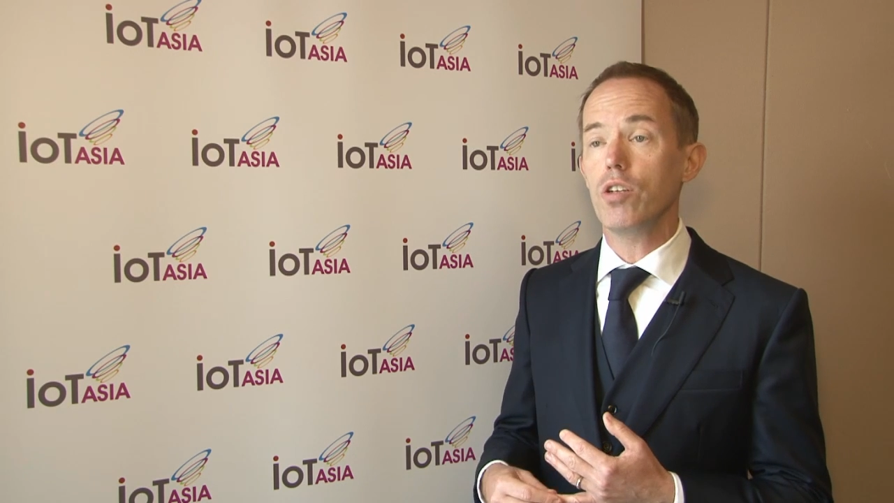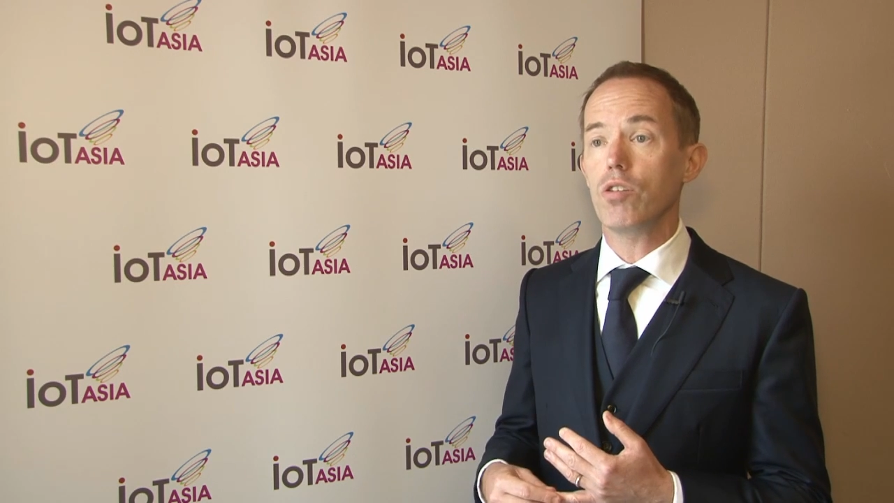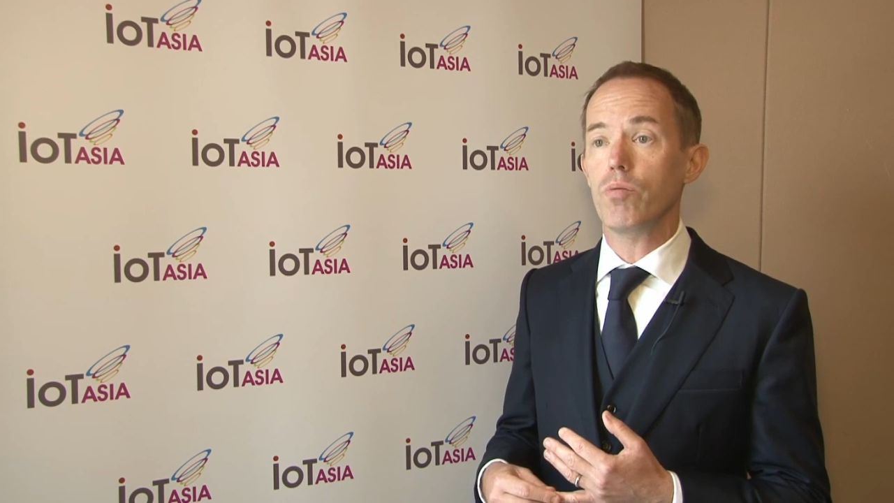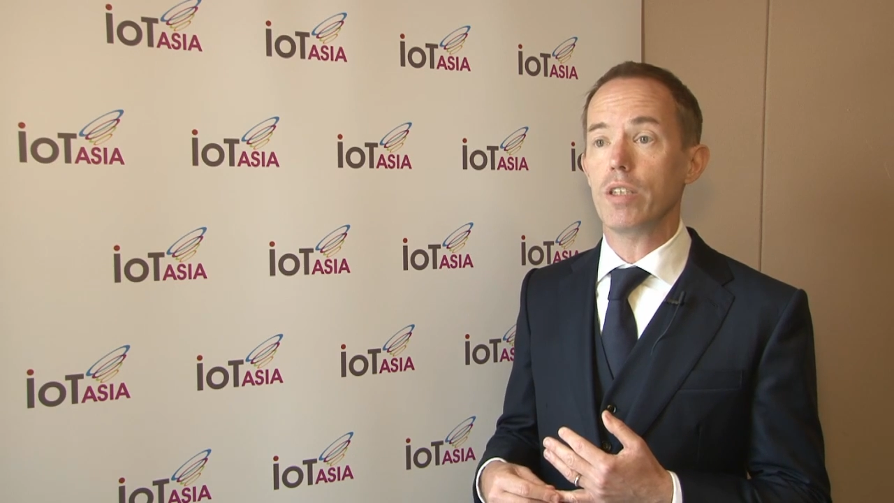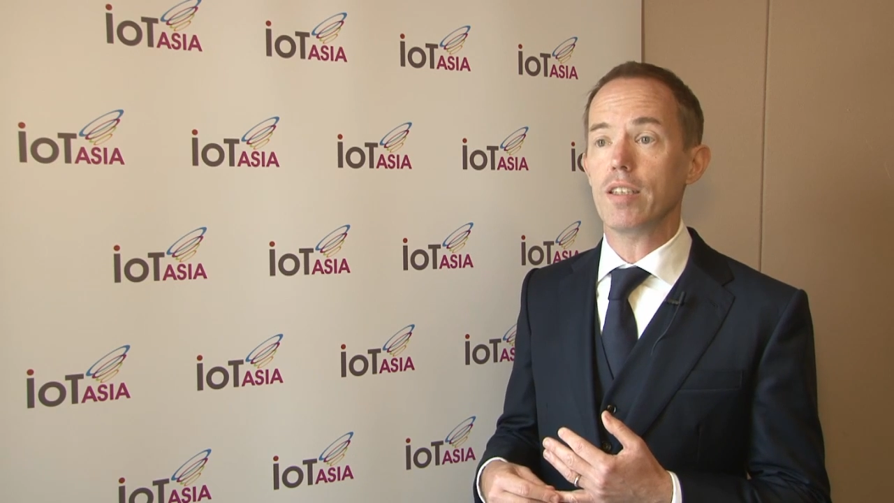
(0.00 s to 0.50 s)

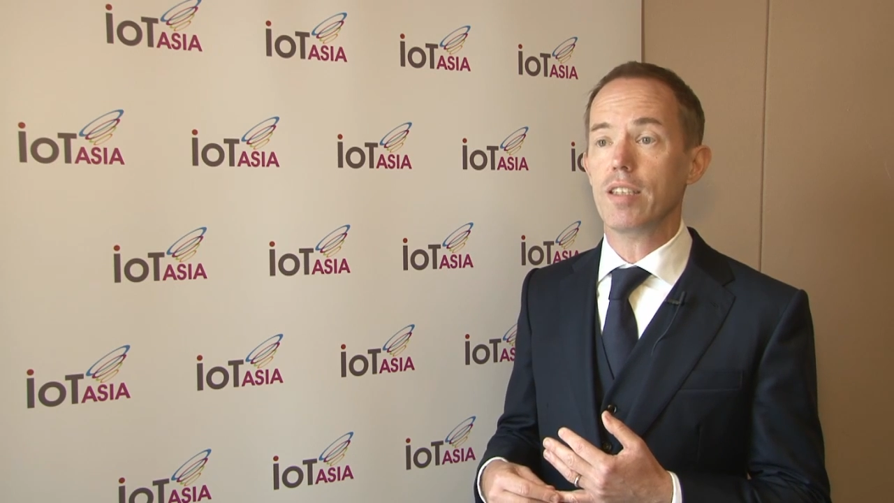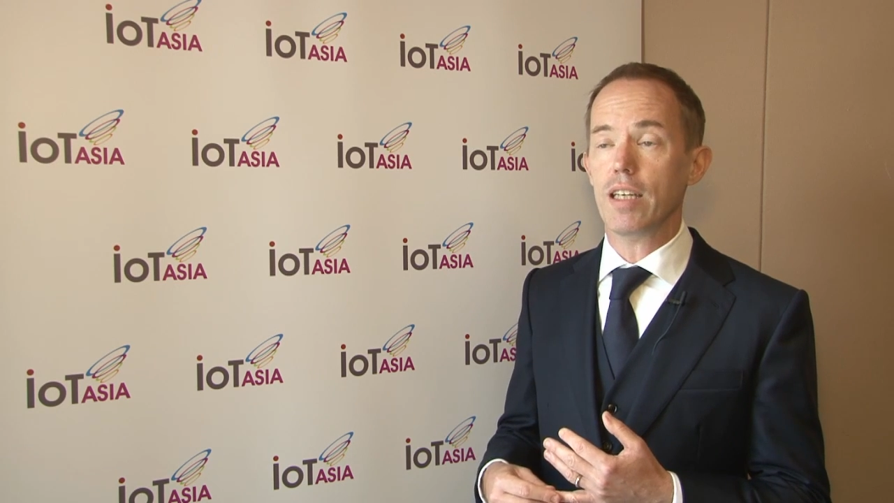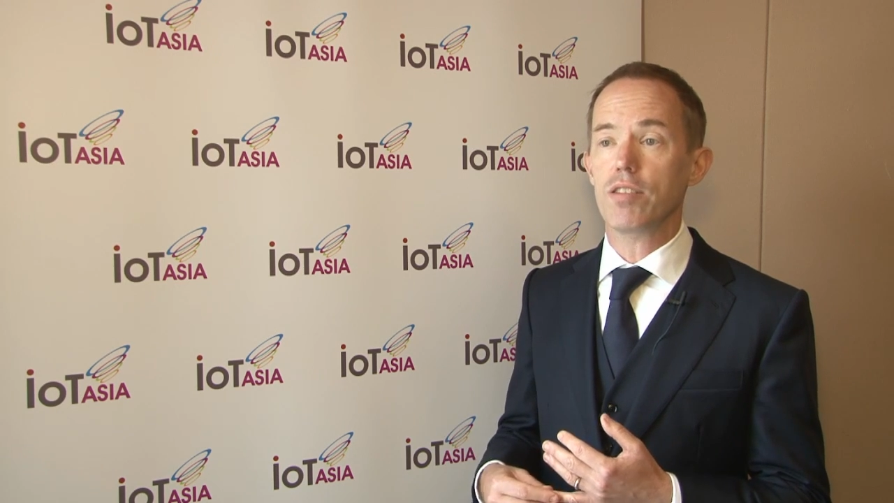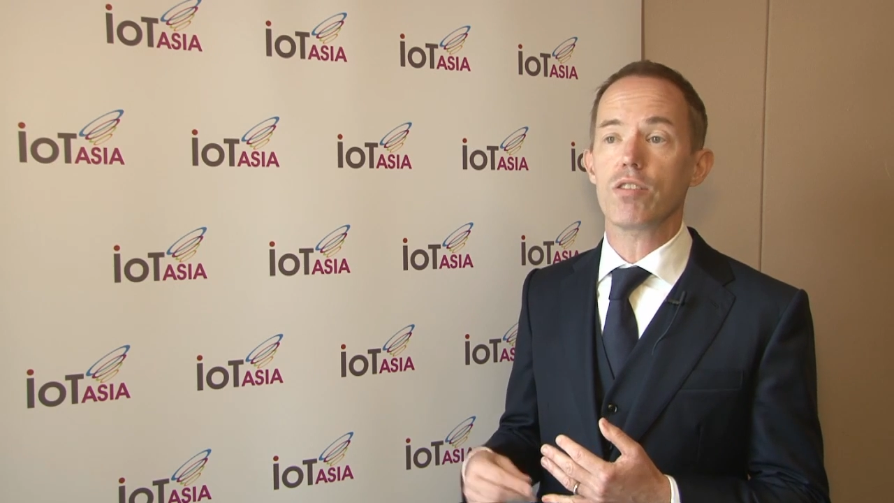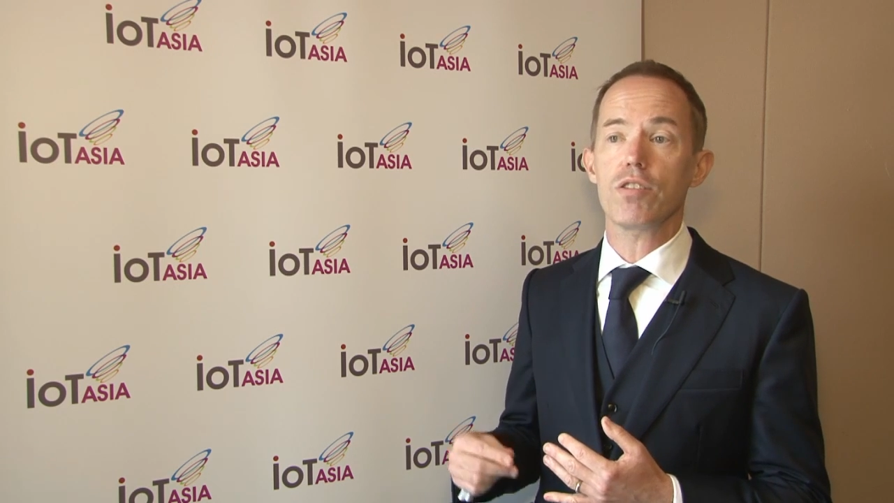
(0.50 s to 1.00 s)
you know, with the
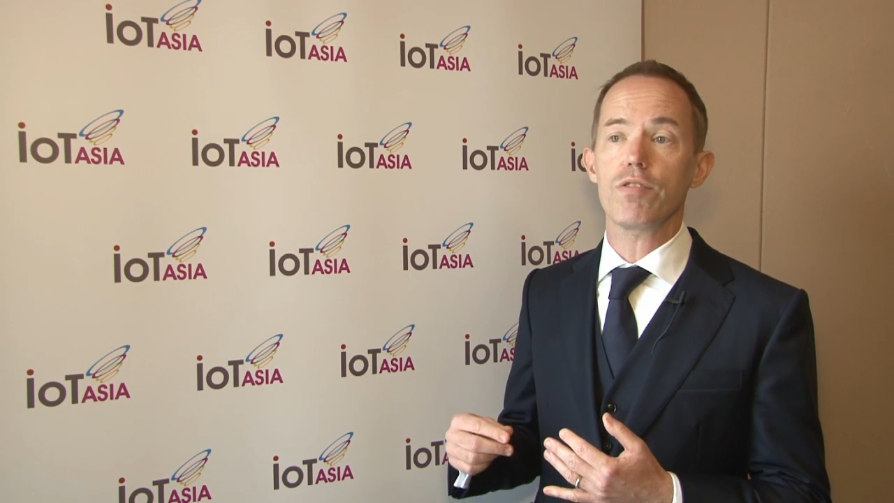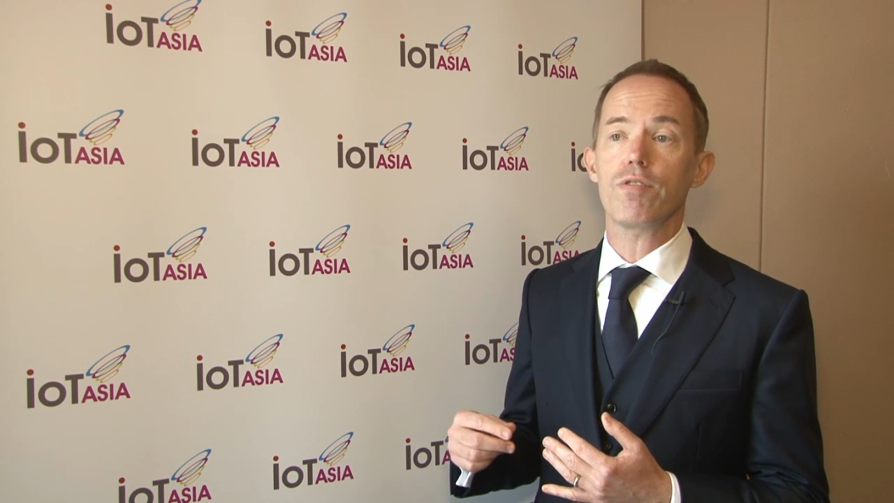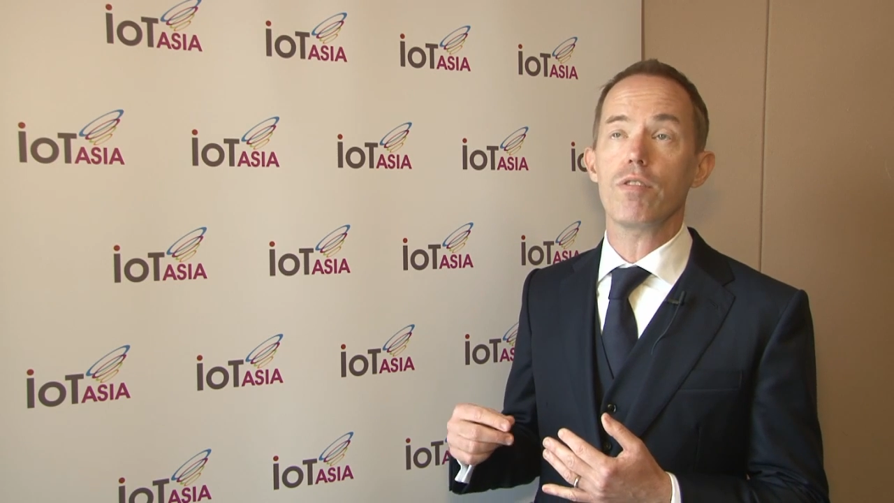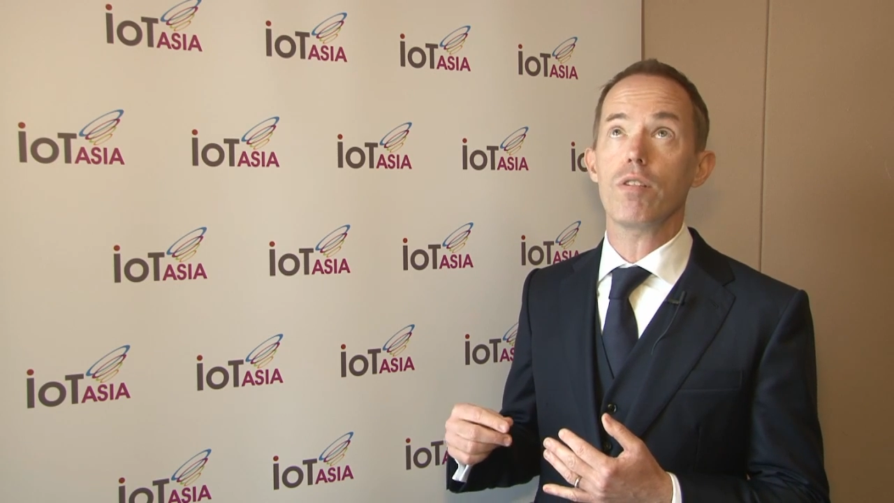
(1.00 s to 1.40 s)
sensors,